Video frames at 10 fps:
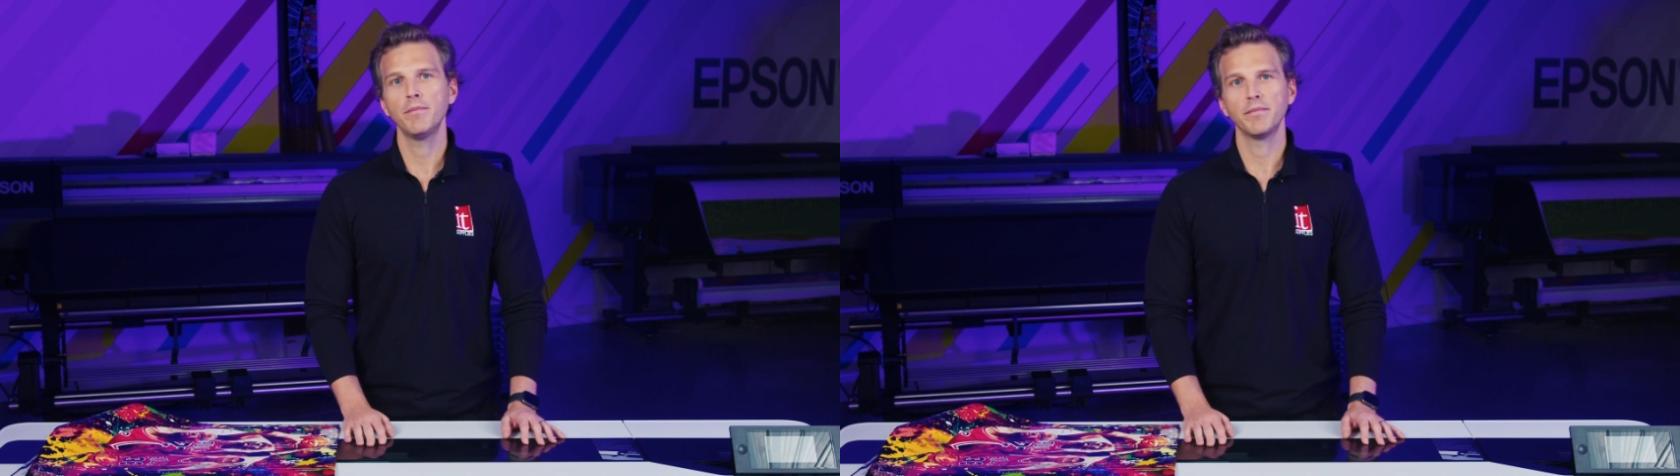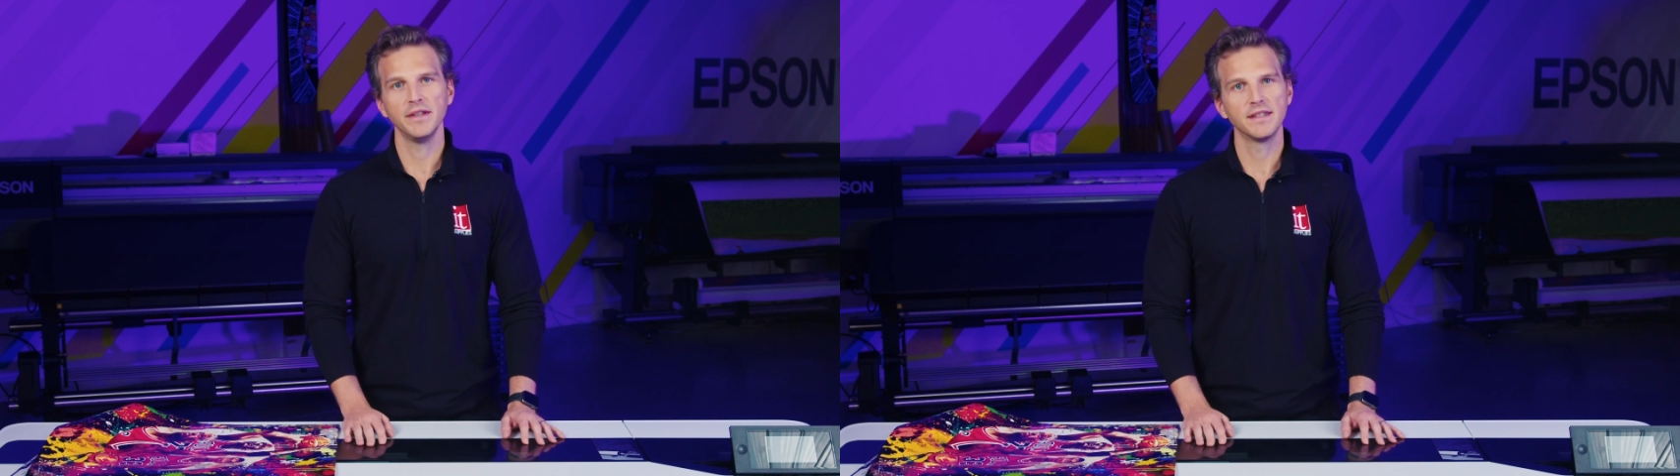
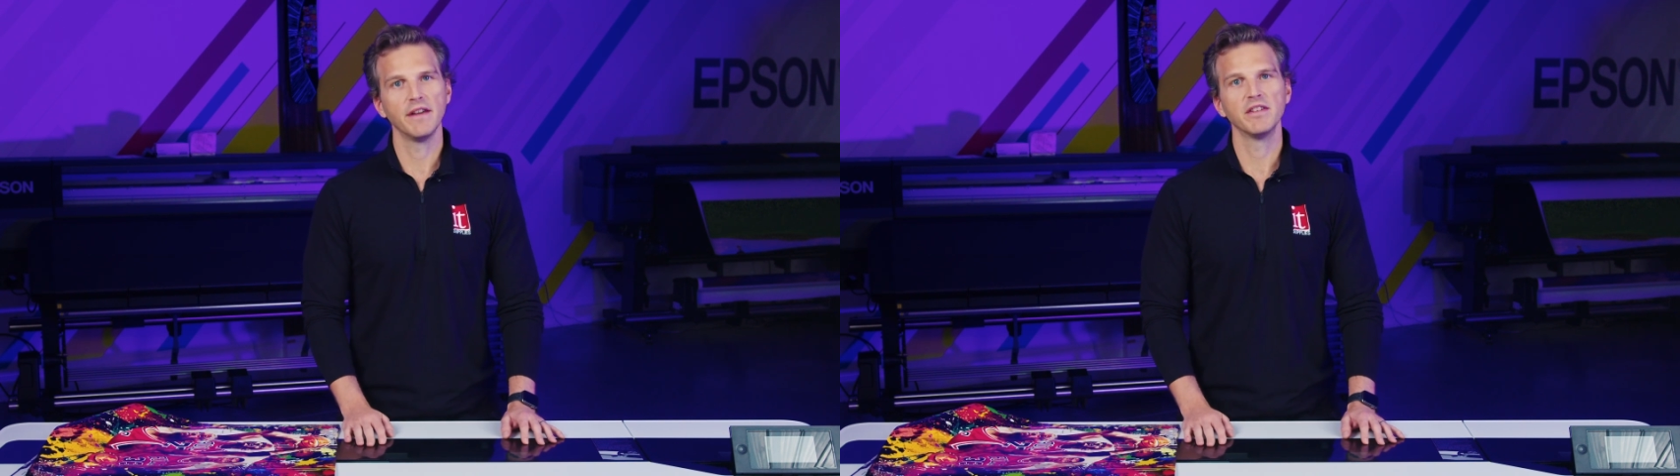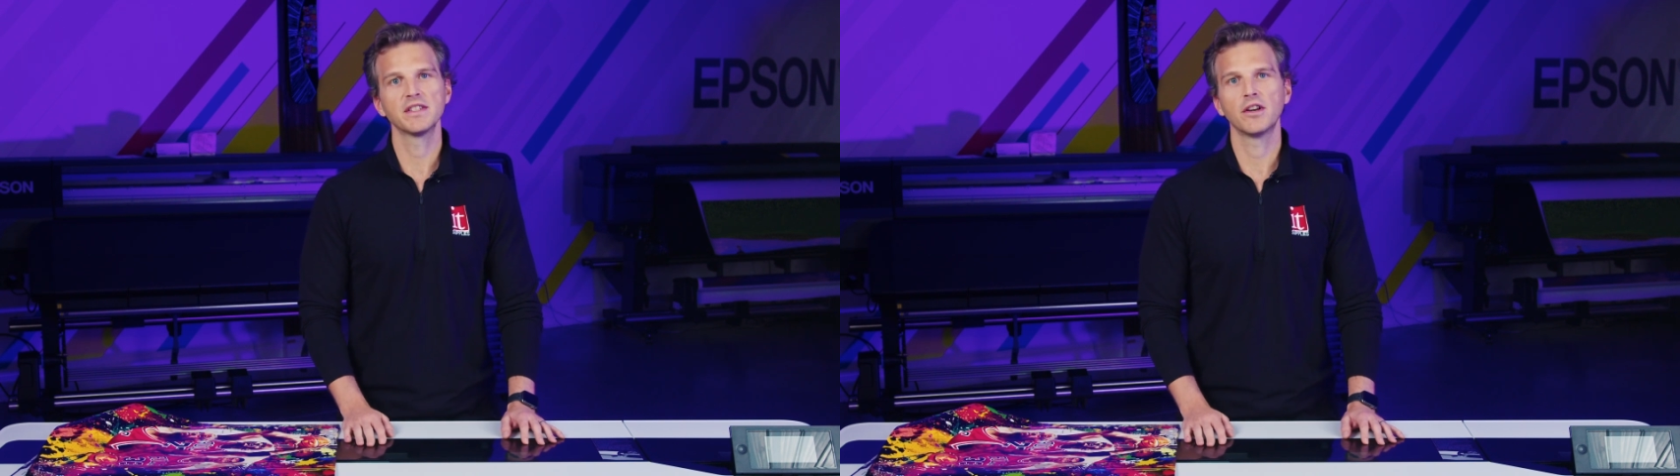please
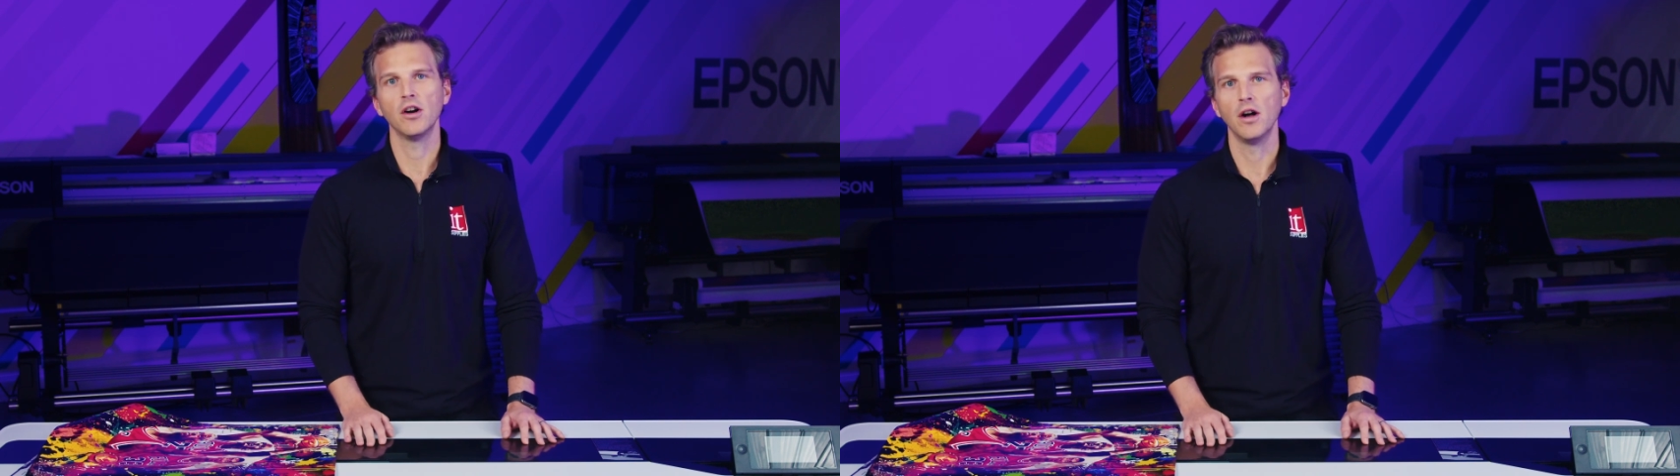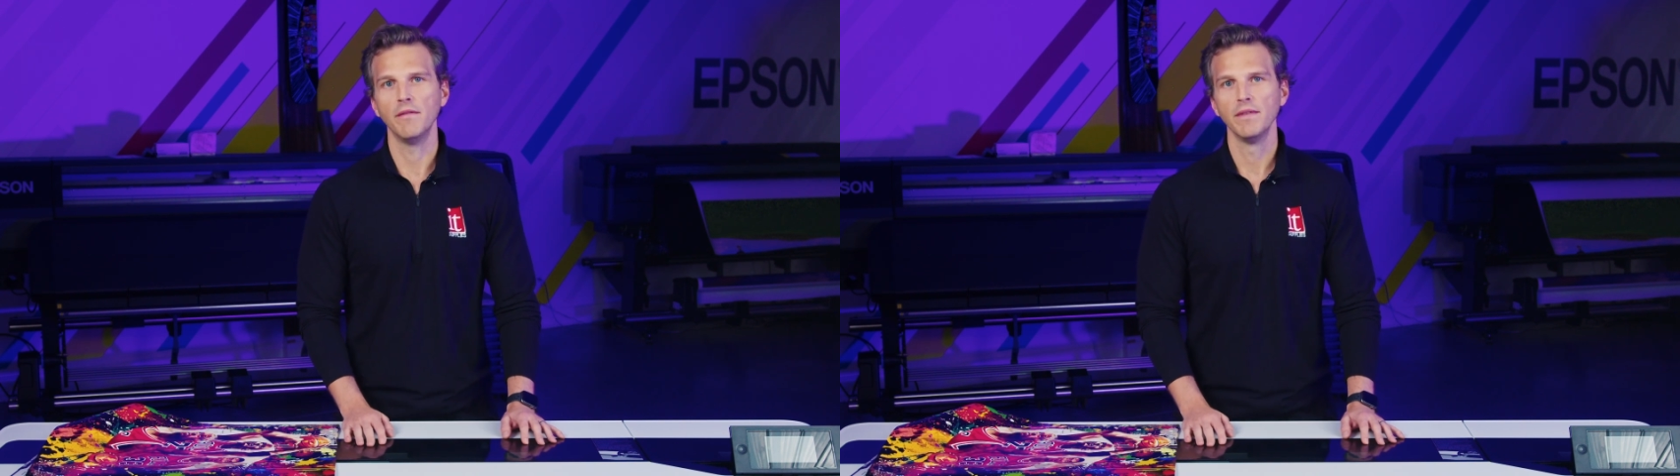give us a
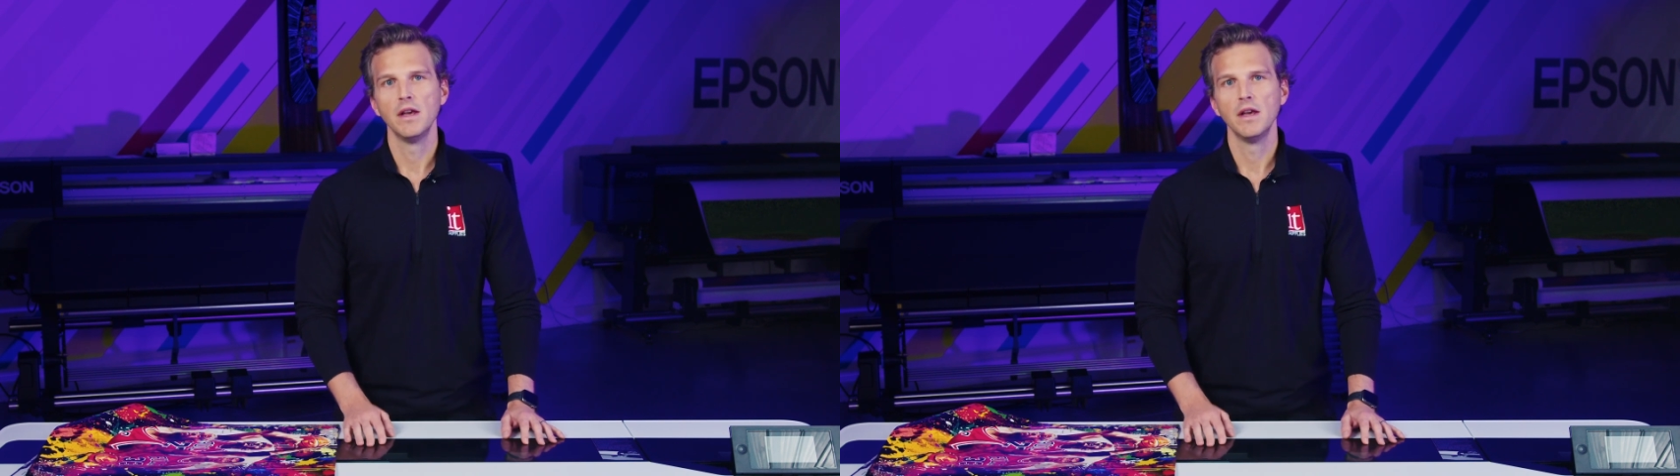call.